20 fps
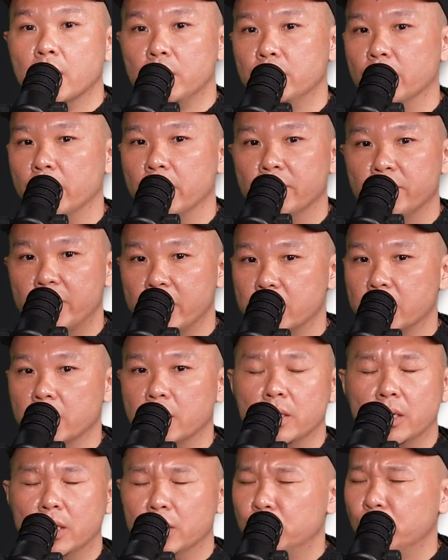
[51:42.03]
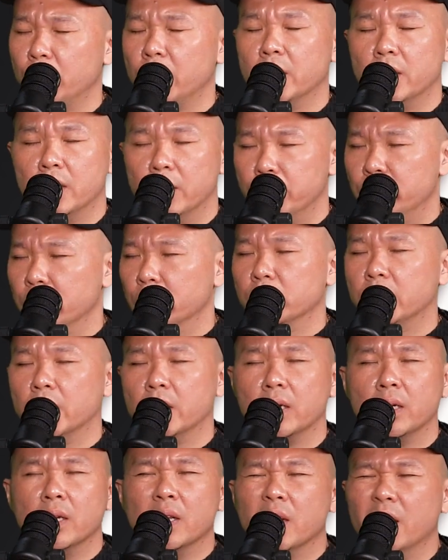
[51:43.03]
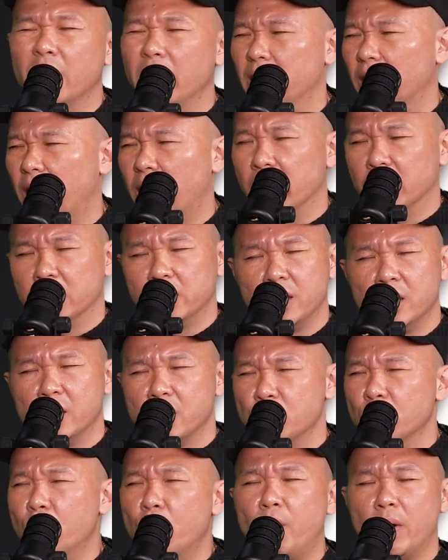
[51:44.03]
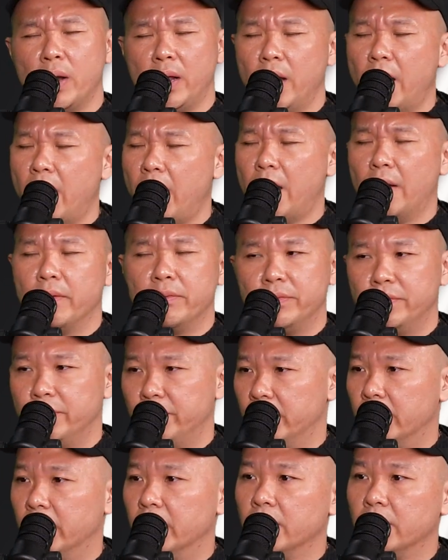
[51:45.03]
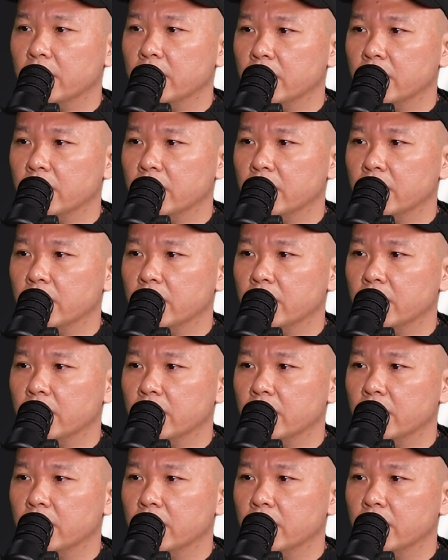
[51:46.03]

you're an investor, a trader, a builder, an artist, whatever.